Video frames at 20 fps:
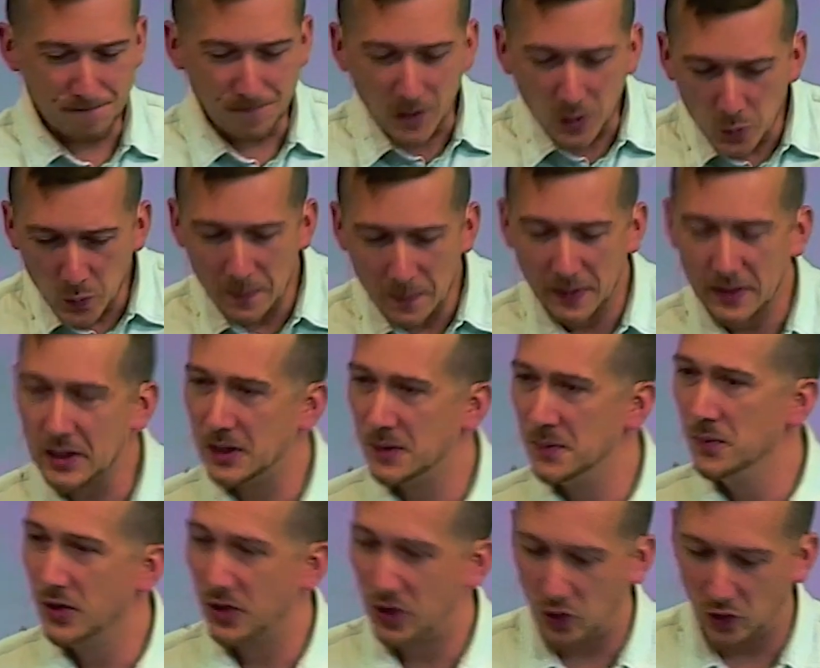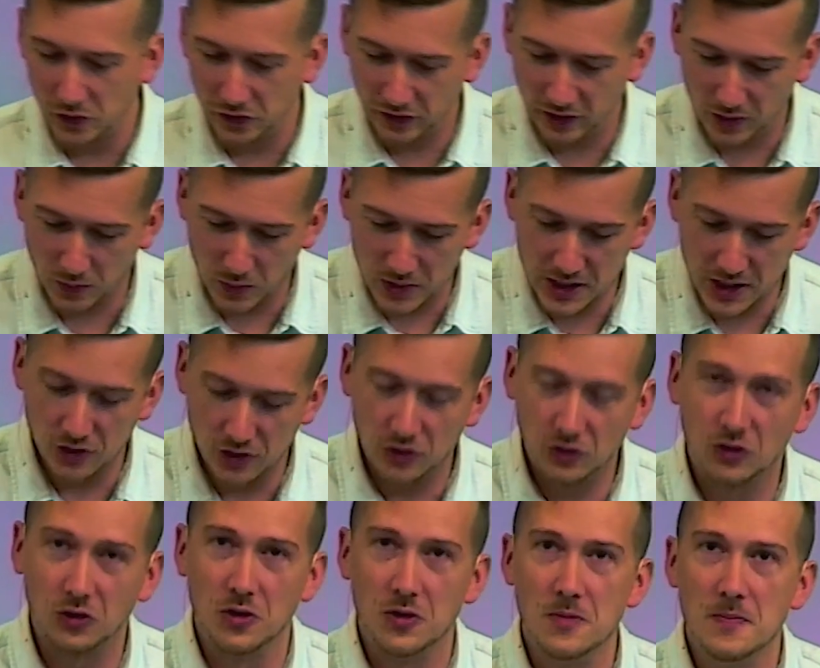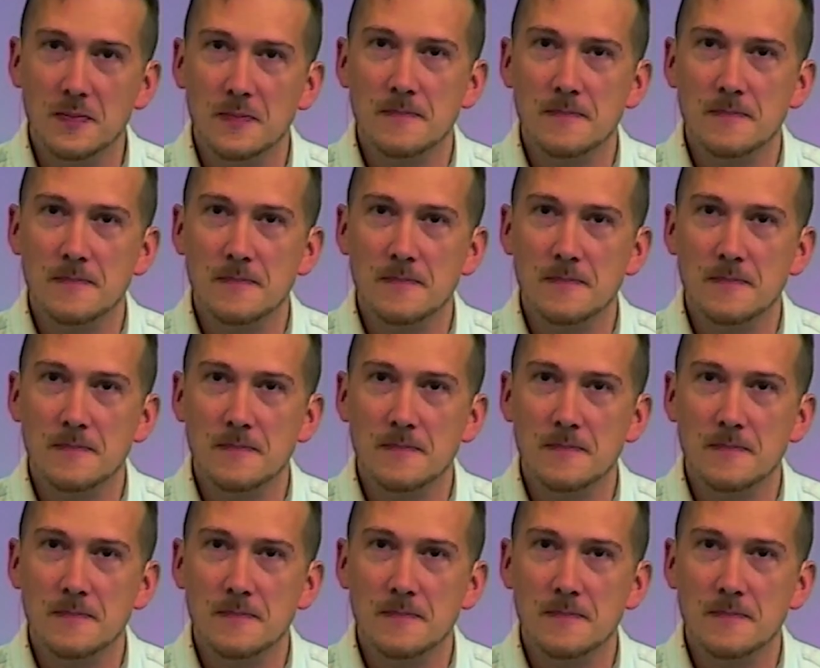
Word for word: We become the content we consume.